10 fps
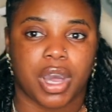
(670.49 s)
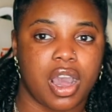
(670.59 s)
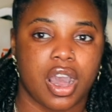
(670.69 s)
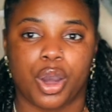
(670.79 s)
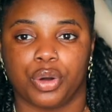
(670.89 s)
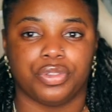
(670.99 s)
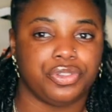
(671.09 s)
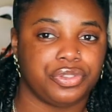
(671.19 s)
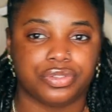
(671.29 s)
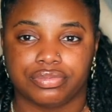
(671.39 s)

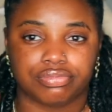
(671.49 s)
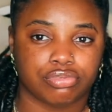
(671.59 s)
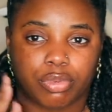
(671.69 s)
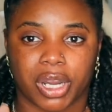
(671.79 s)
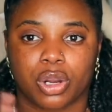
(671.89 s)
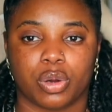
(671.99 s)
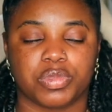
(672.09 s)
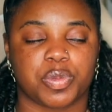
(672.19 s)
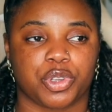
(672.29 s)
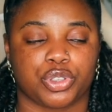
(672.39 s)
of
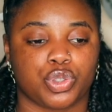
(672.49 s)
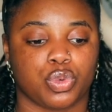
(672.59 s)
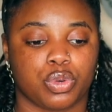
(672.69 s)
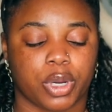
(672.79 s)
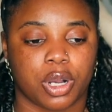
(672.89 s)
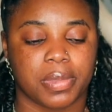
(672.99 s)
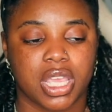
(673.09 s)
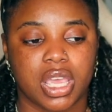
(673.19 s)
realm, spiritual realm.